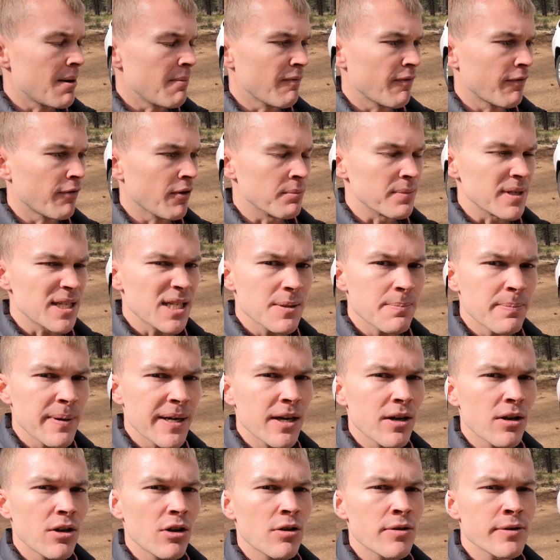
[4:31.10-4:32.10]
From
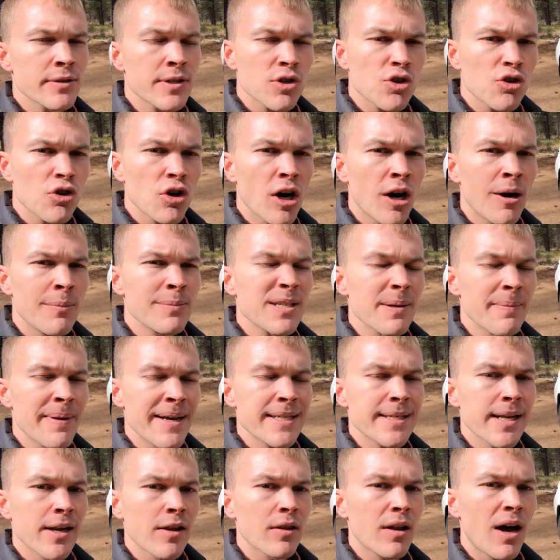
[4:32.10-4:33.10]
spills, crumbs, it
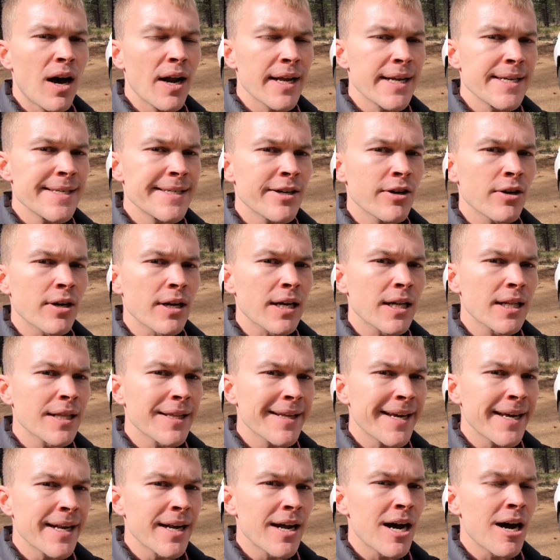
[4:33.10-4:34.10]
makes it a lot easier to
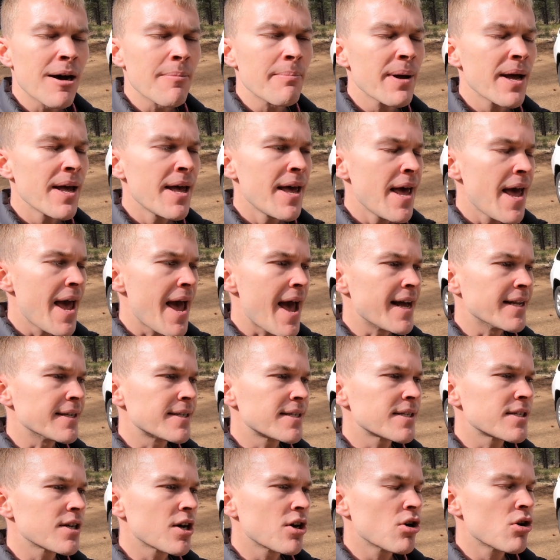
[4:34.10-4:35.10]
clean up, and
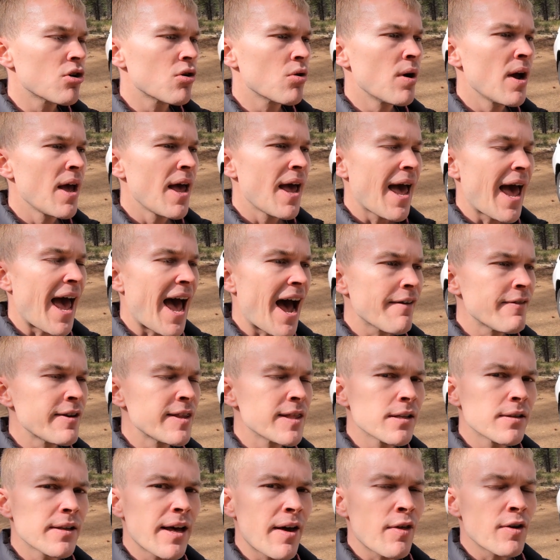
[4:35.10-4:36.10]
so having
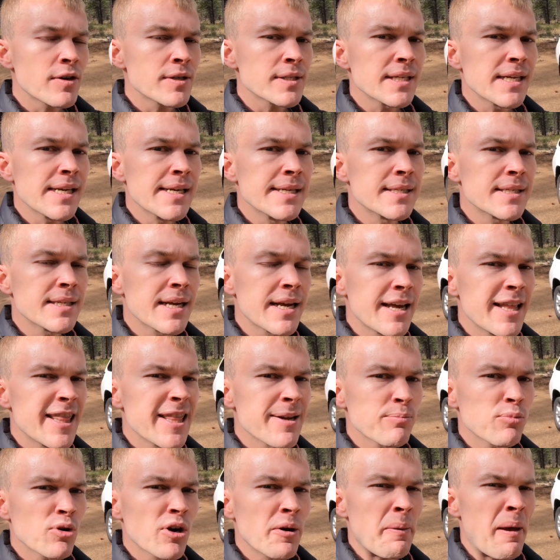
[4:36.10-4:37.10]
the leather seats in
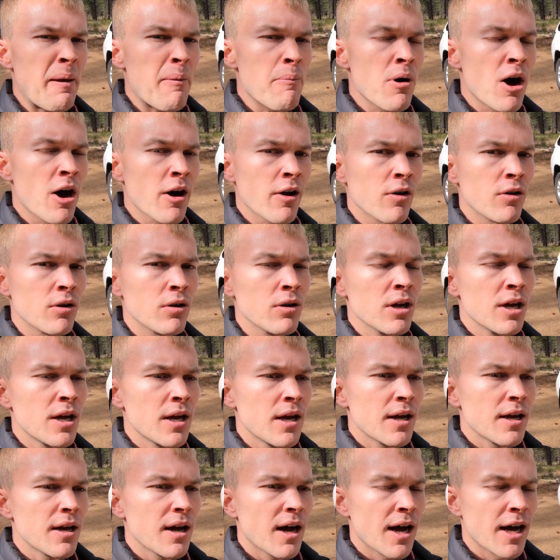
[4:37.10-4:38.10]
the premium model
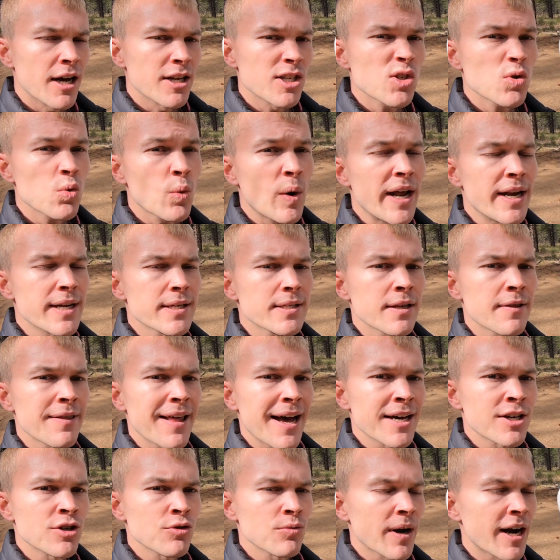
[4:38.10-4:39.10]
swayed us in
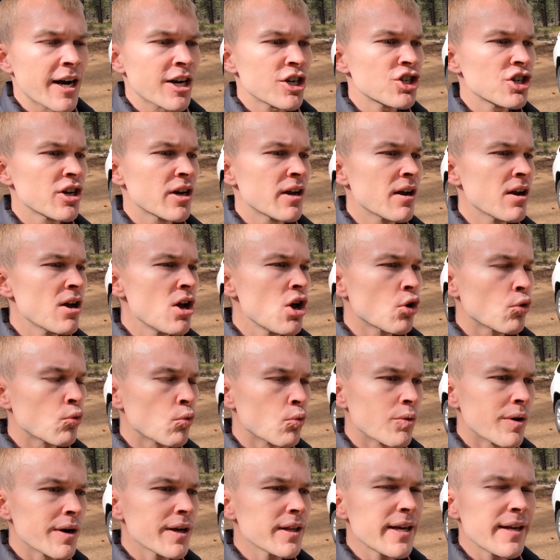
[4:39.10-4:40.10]
that direction.
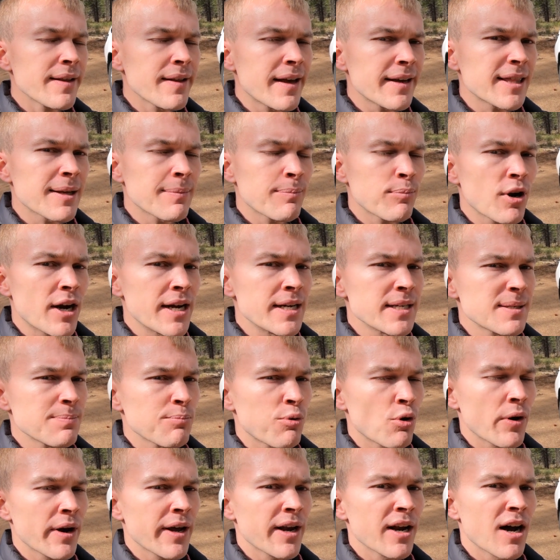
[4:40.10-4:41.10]
Really like the price
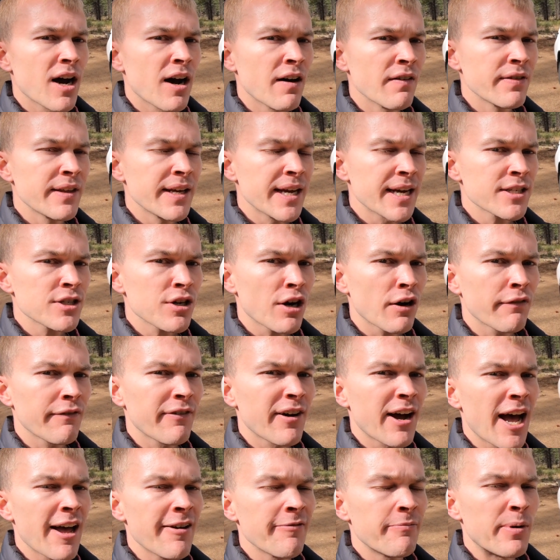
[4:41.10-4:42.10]
point of the
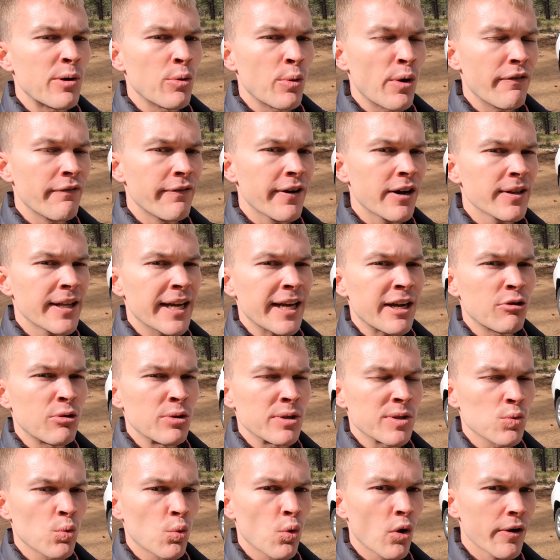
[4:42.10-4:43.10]
SR5, but we felt like it
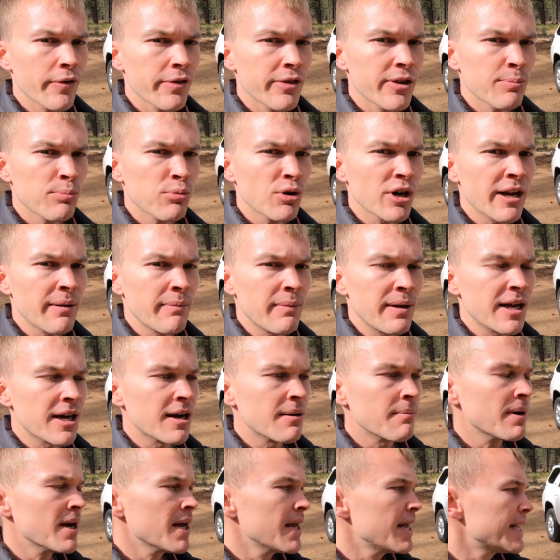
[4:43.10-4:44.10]
was worth the
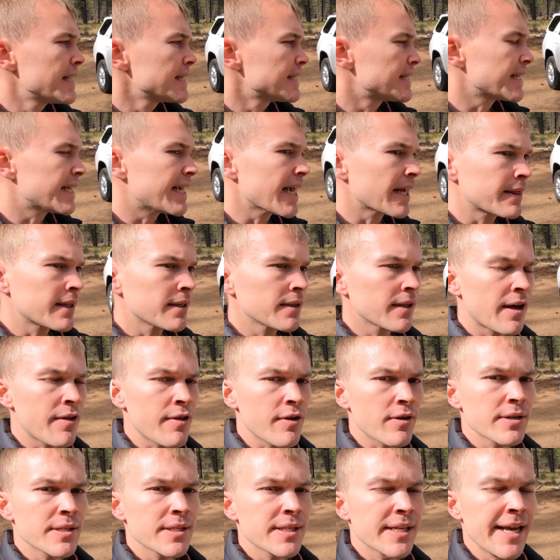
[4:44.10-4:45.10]
premium to get the
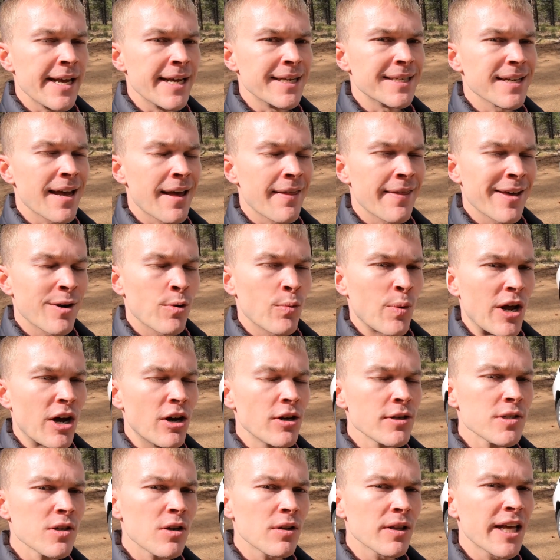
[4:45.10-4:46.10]
leather seats. And then we
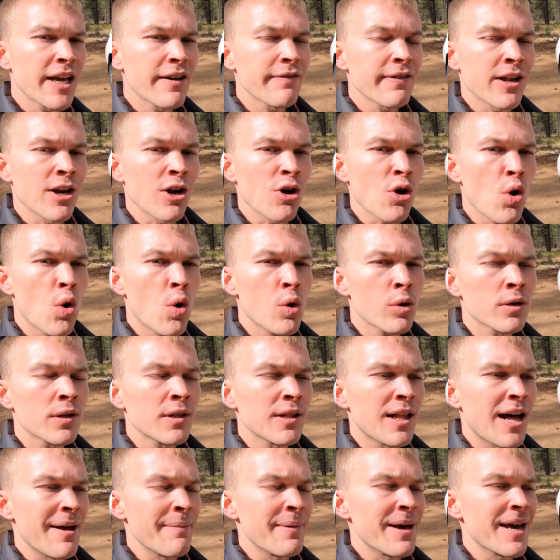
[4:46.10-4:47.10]
also live in a cold
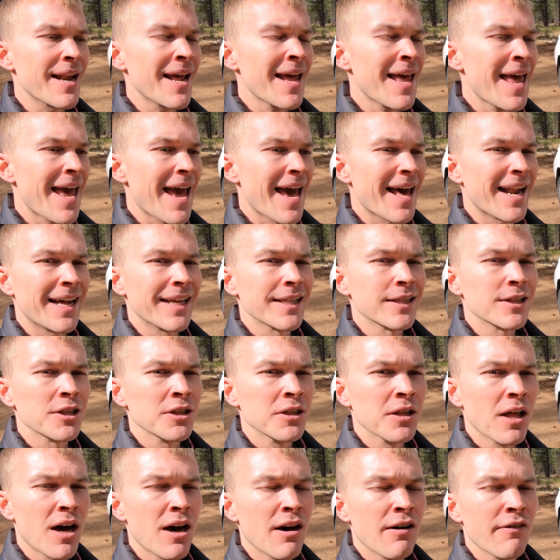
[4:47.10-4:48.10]
climate, and I
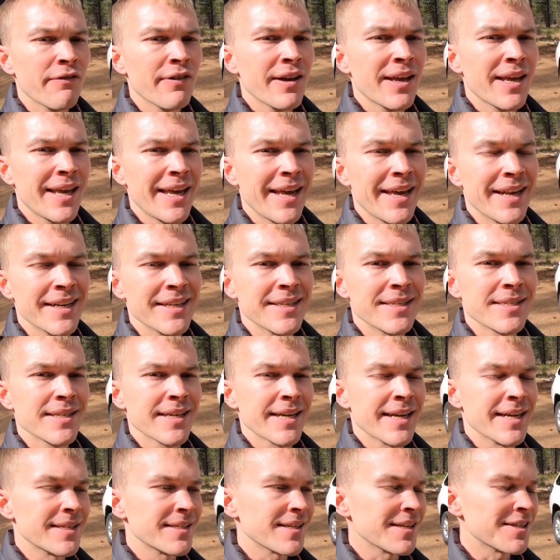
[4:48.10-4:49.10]
love heated
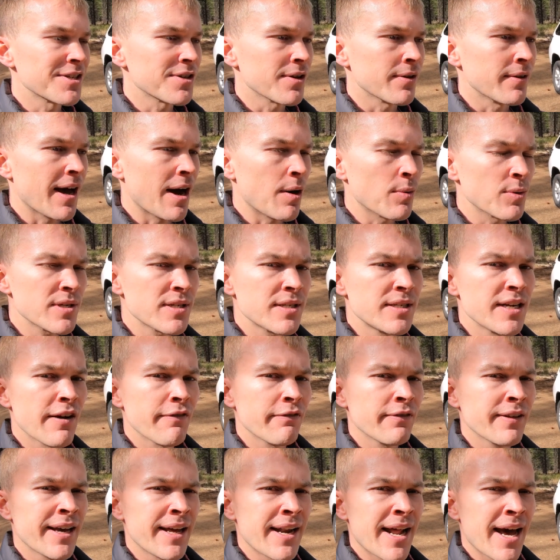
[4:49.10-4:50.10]
seats. And so that was
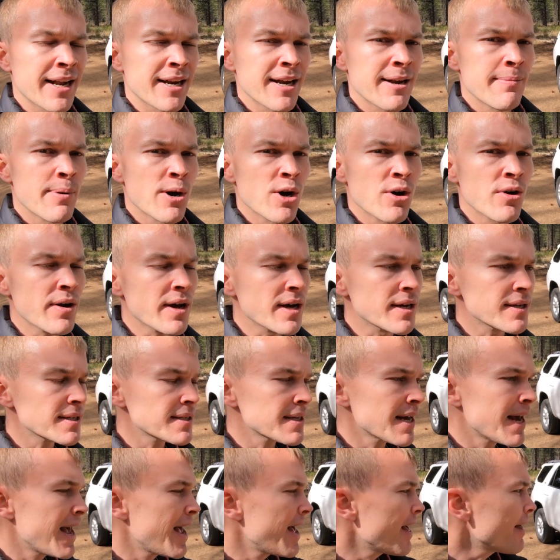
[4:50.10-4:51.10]
definitely an added
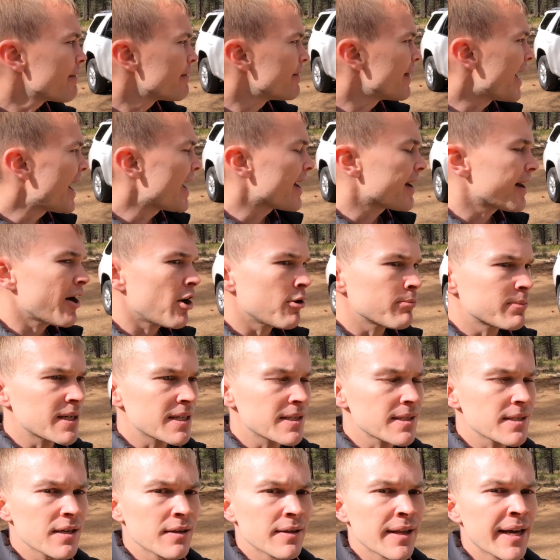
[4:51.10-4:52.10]
bonus. That helped
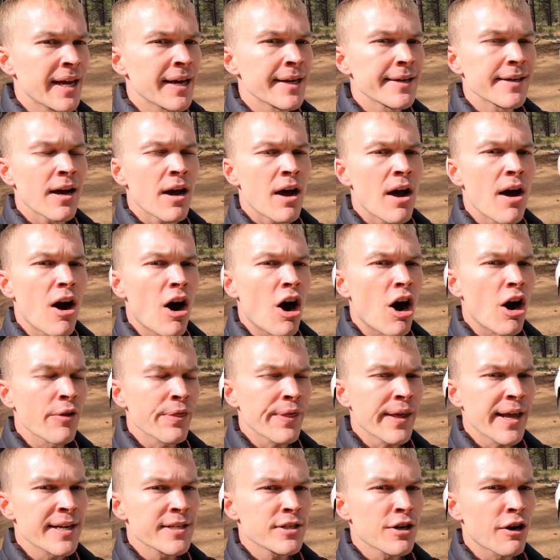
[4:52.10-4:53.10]
us to land
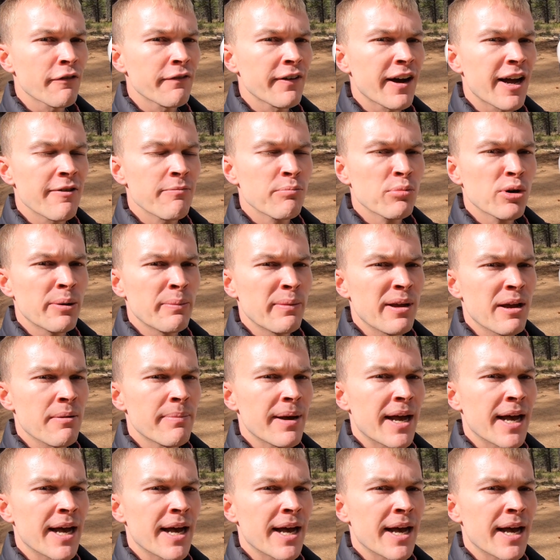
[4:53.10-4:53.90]
on the SR5 Premium